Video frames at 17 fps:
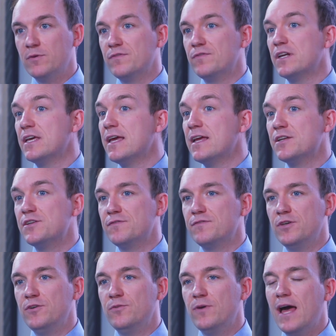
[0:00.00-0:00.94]
me for the
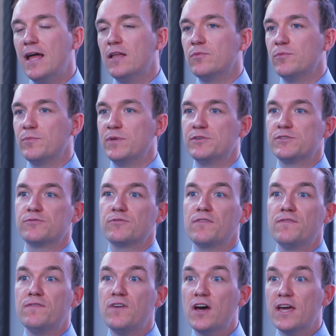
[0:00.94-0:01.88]
interview, helping me to
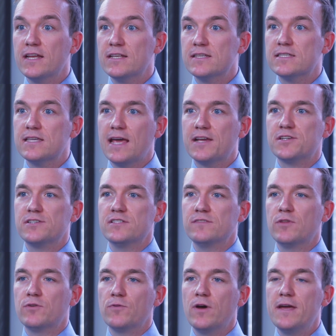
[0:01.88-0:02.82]
refine sections
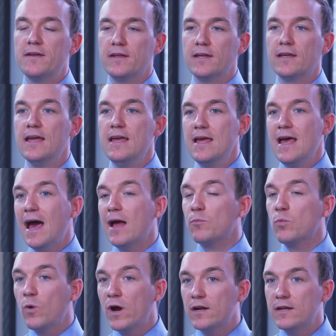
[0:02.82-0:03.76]
of the writing,
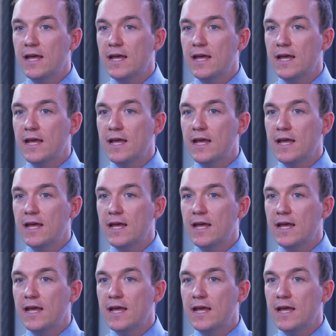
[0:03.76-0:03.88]
and where